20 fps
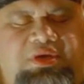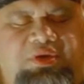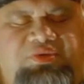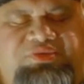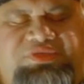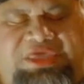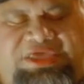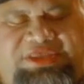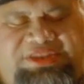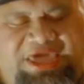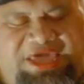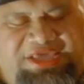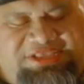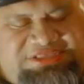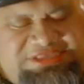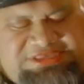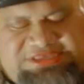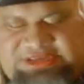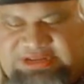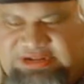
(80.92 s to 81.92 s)
Okay,
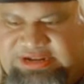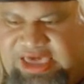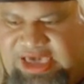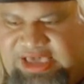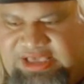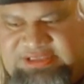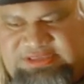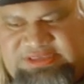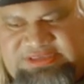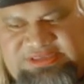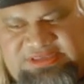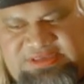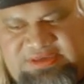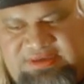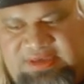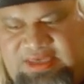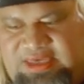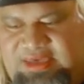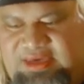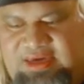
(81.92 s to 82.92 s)
Nainz, Nainz.
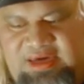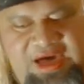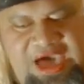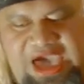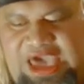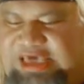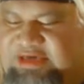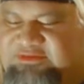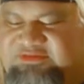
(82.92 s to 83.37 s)
I